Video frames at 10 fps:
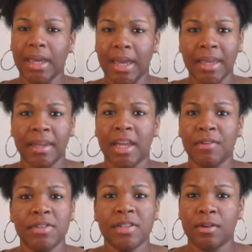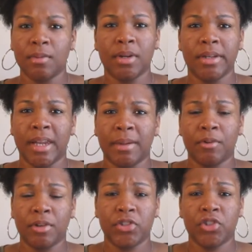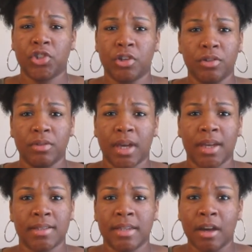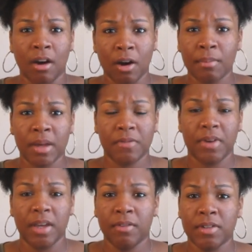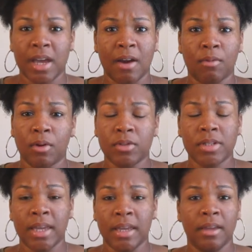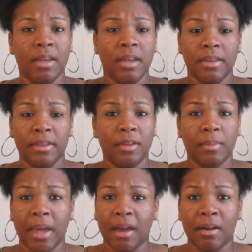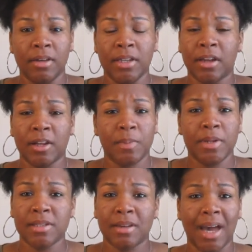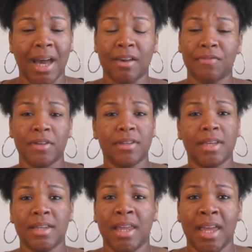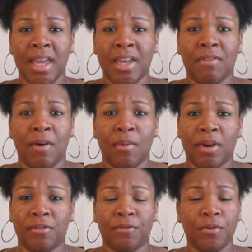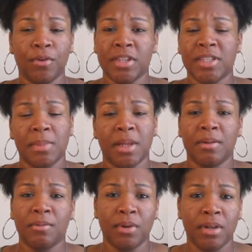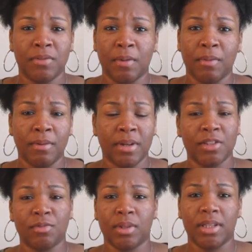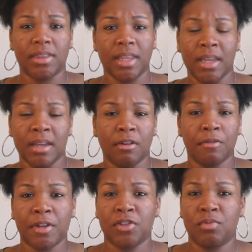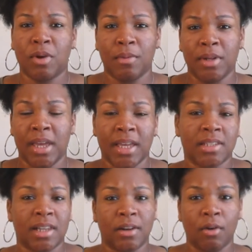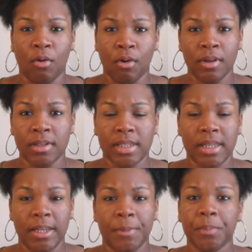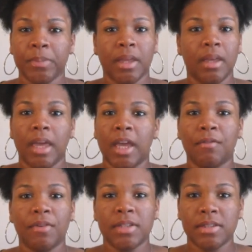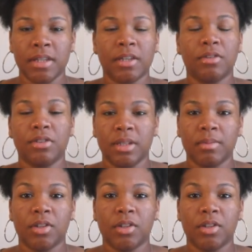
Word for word: and every single one that I'm going to show you guys they are my favorites I rotate them out. It all depends on how I feel that day. If I want a fruity smelling one, if I want one that's really thick, or if I just want one that has a lot of oils in it. Every single deep